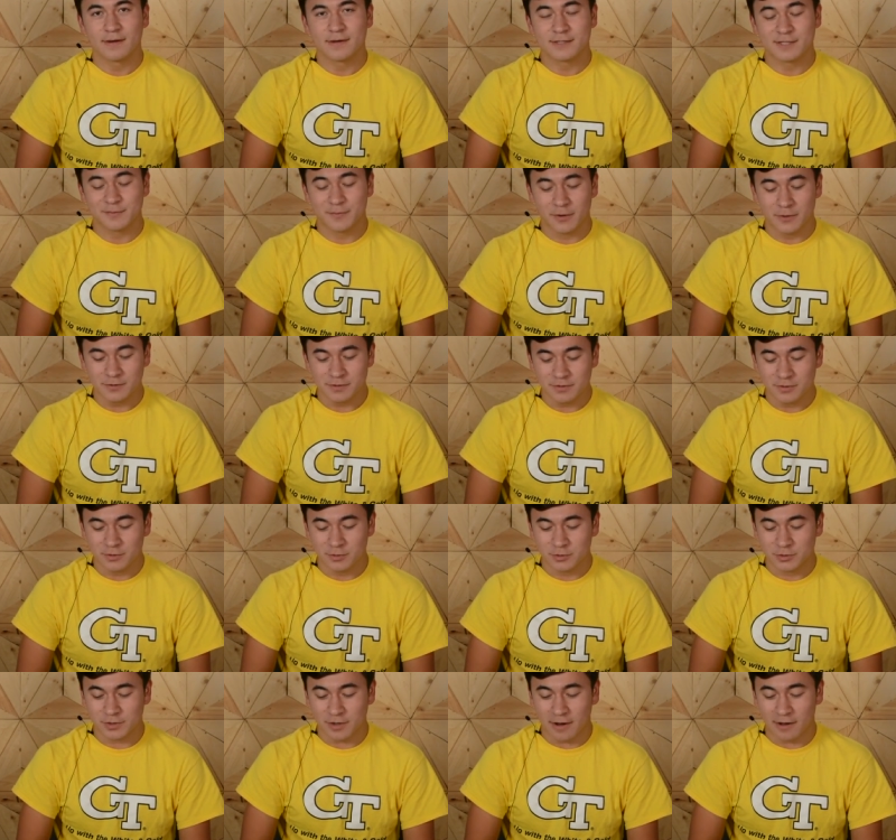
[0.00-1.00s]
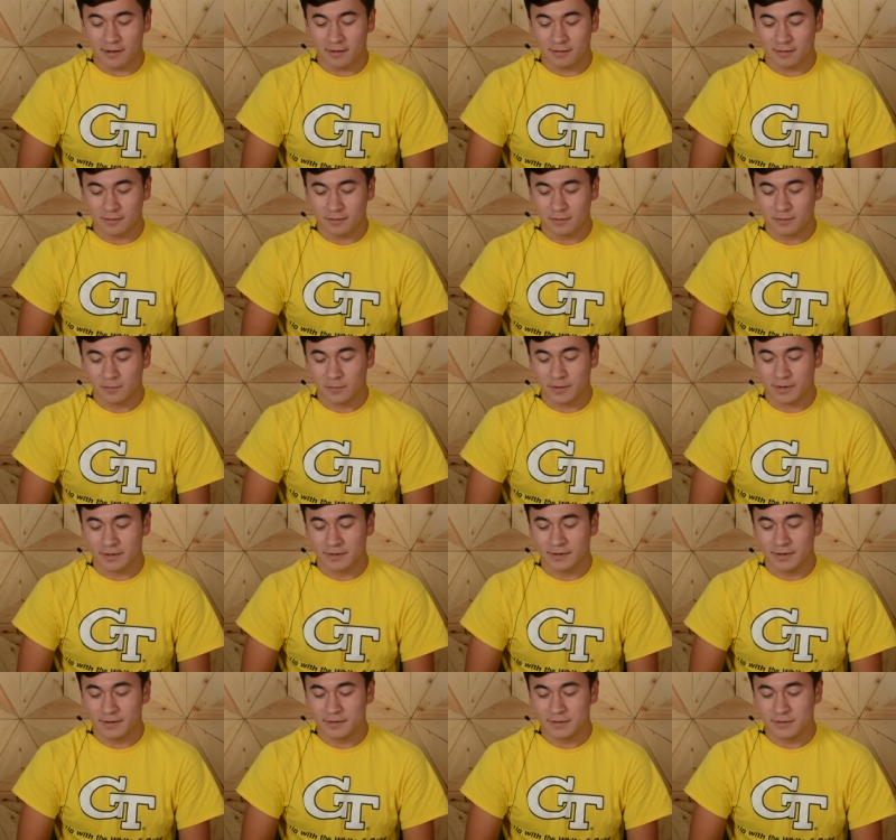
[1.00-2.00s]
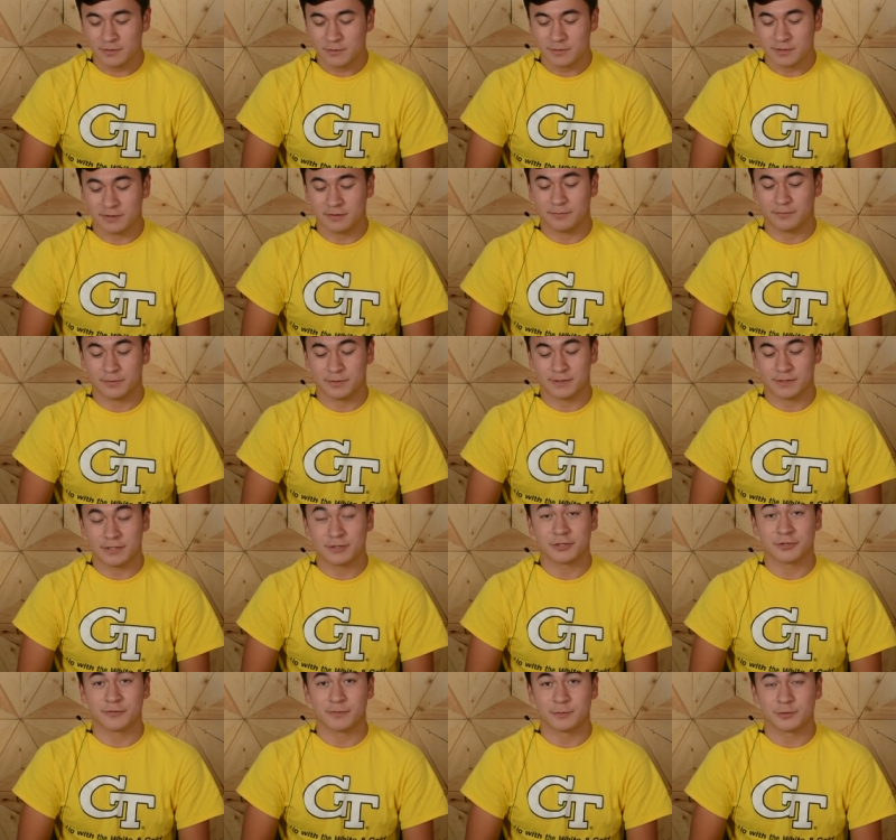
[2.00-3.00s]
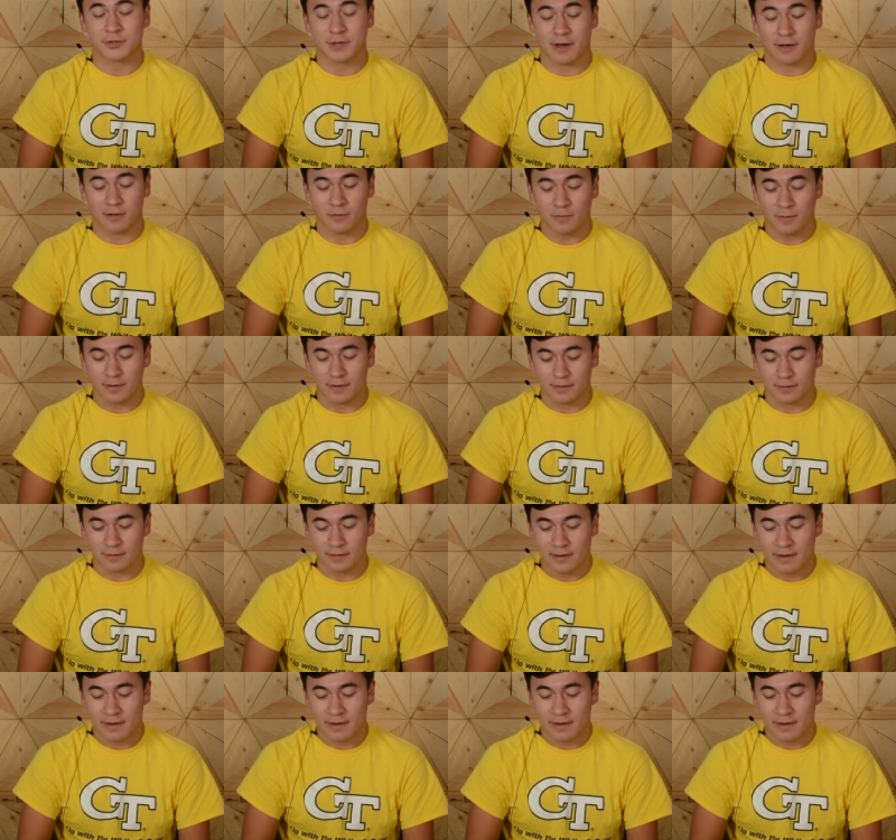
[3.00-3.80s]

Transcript: Suppose a new trial were conducted using the procedure from Trial 1,